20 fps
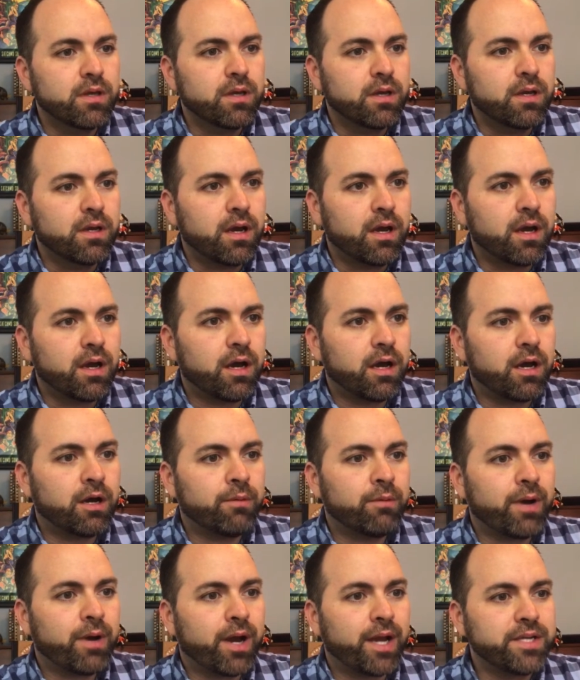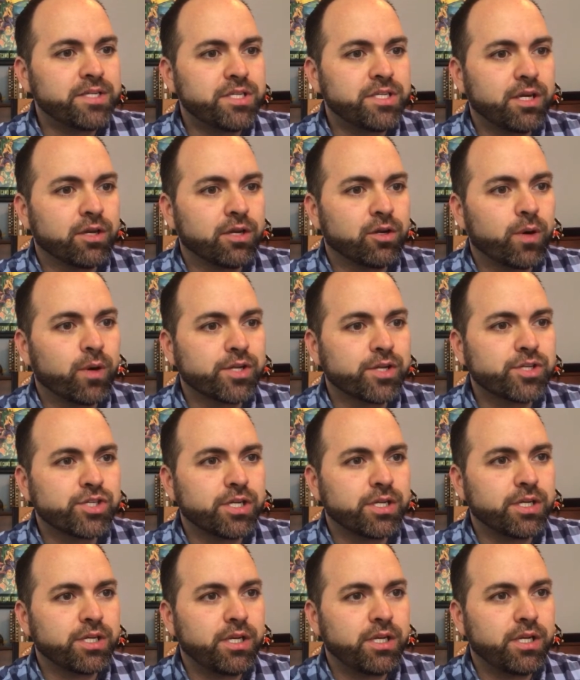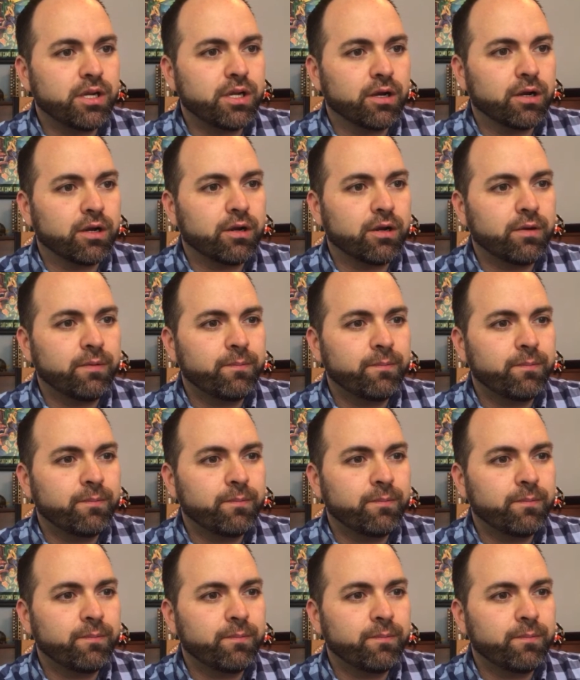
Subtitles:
I see a question here.